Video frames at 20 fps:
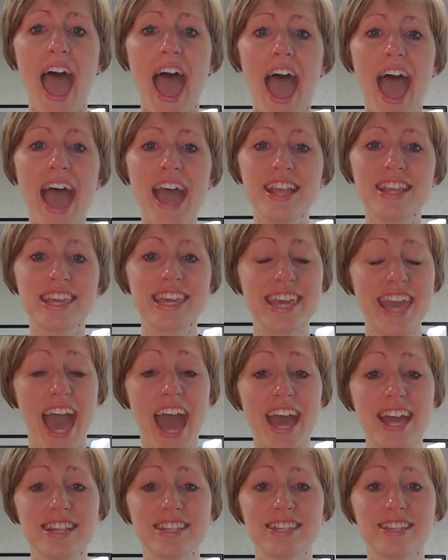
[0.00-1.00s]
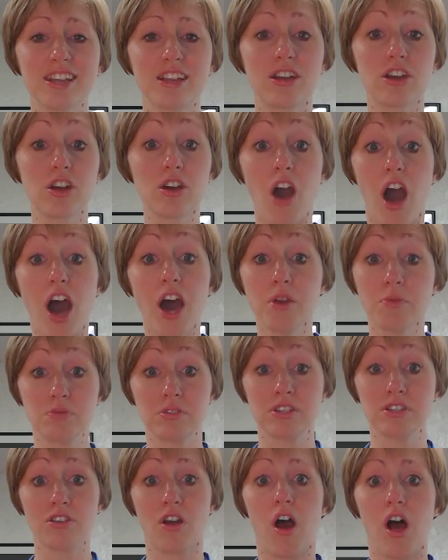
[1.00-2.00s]
And yet, God
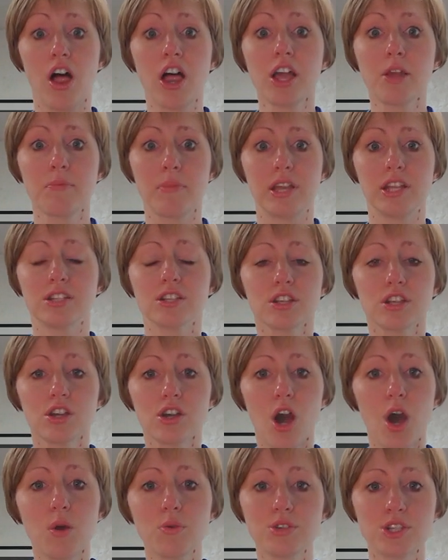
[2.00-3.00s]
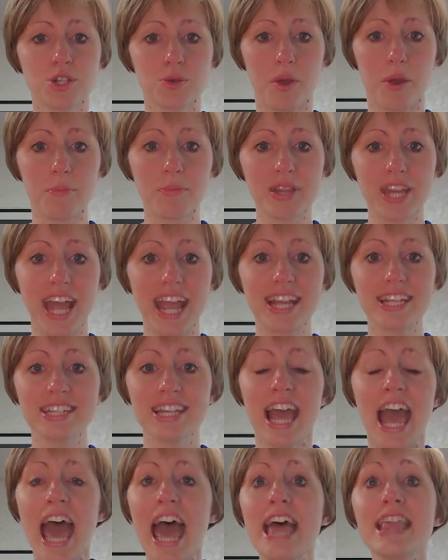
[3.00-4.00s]
was calling me to go to a place
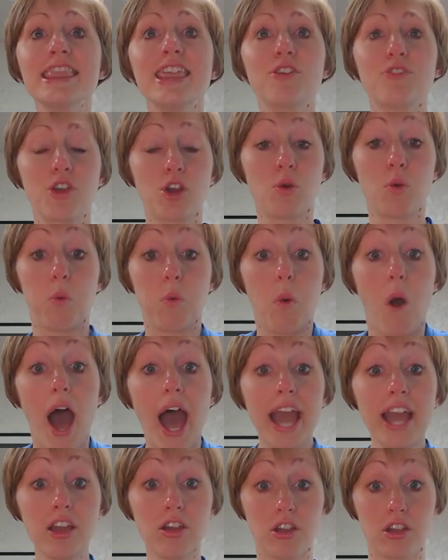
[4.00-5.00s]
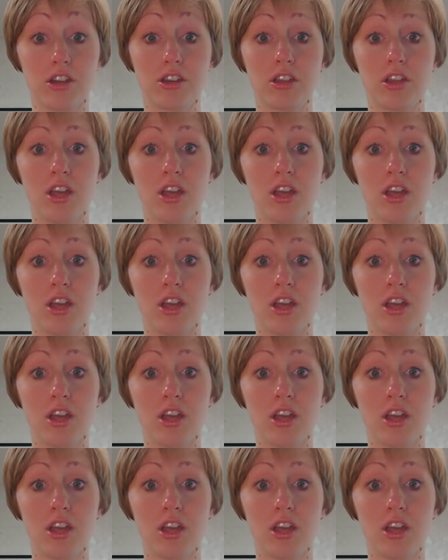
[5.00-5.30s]
that required